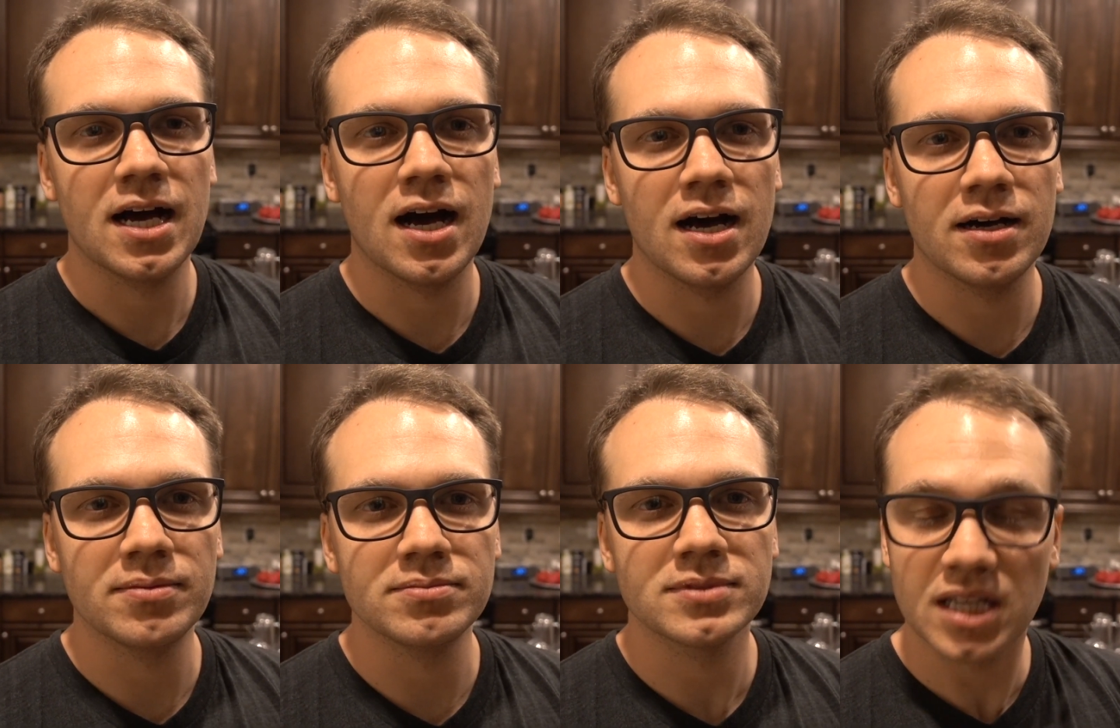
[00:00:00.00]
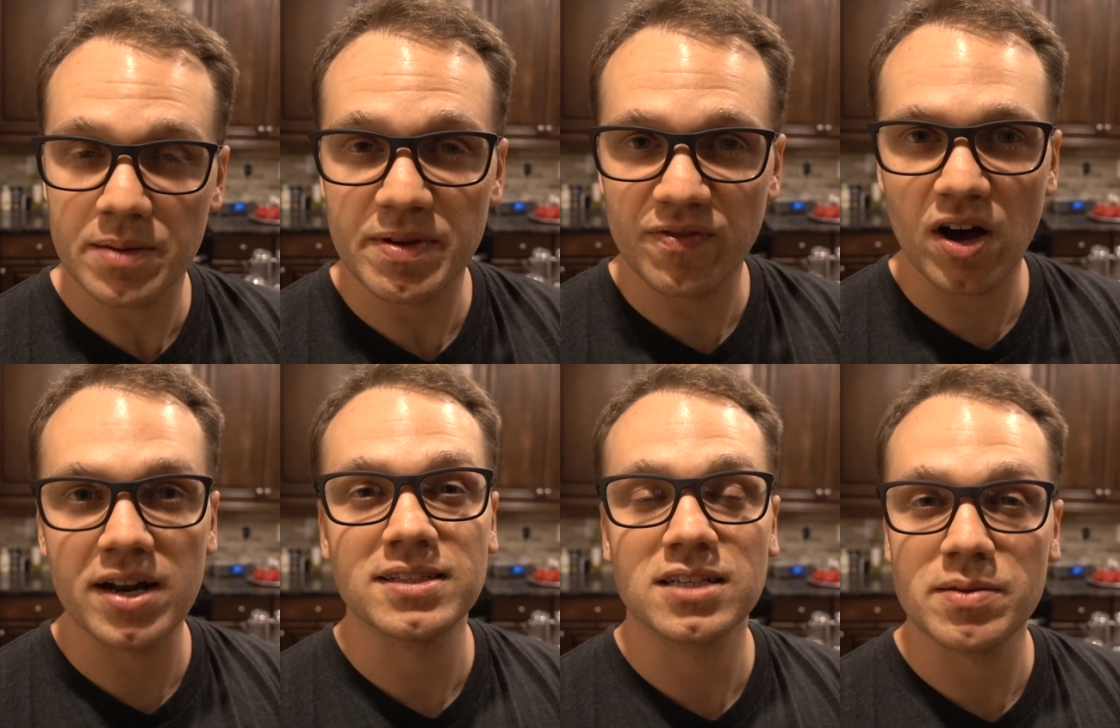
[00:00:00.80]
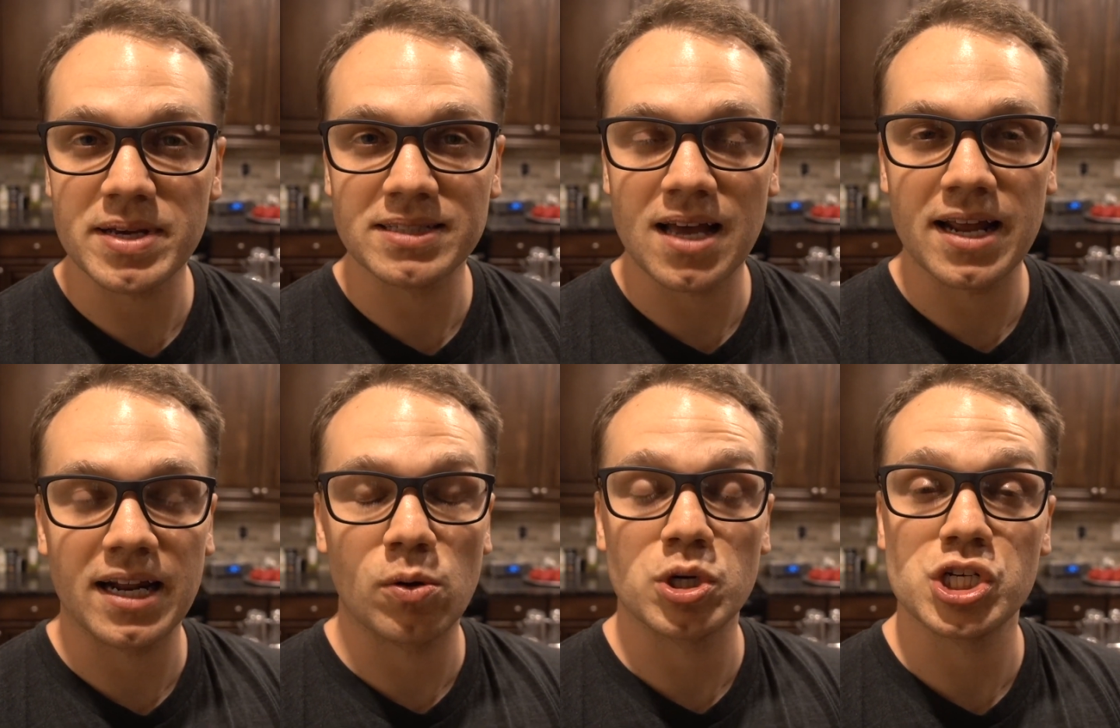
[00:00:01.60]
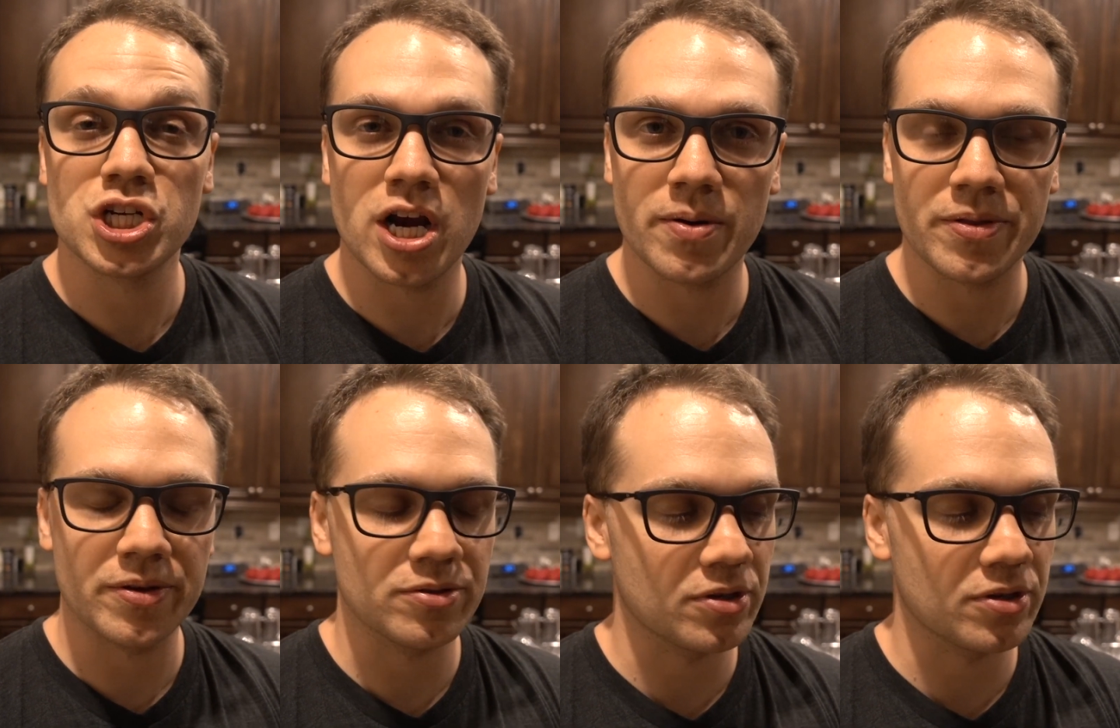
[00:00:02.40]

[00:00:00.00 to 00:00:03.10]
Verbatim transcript: It's gonna be fun, it's gonna be exciting, and I wanna share it with you.